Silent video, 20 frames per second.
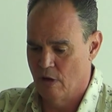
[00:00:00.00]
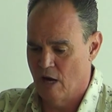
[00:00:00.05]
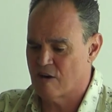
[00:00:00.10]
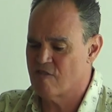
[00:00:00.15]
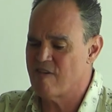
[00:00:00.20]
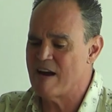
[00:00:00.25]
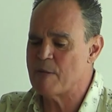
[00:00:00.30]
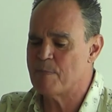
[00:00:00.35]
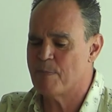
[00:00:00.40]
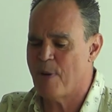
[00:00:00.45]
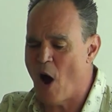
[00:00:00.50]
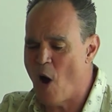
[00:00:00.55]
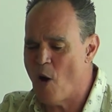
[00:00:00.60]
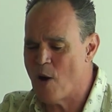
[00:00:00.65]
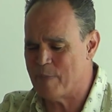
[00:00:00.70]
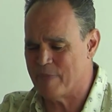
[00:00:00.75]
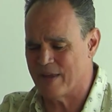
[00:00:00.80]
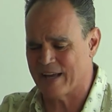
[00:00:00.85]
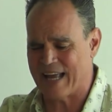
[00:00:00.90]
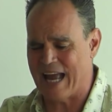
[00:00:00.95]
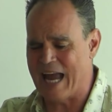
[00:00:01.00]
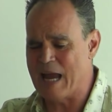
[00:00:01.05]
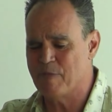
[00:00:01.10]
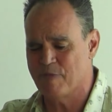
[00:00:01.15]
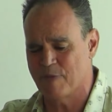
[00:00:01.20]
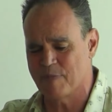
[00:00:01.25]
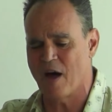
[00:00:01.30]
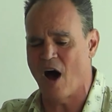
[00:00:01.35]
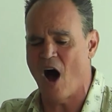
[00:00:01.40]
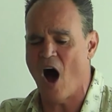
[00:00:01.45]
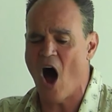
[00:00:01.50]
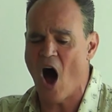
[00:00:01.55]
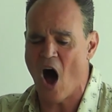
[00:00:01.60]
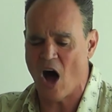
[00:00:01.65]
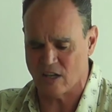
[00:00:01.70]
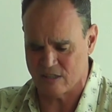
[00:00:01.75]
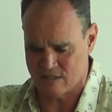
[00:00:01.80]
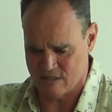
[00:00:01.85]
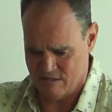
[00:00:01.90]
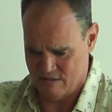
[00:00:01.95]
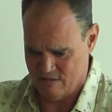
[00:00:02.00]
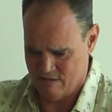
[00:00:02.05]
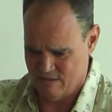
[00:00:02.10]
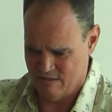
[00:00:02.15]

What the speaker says: a great poem that came from the heart.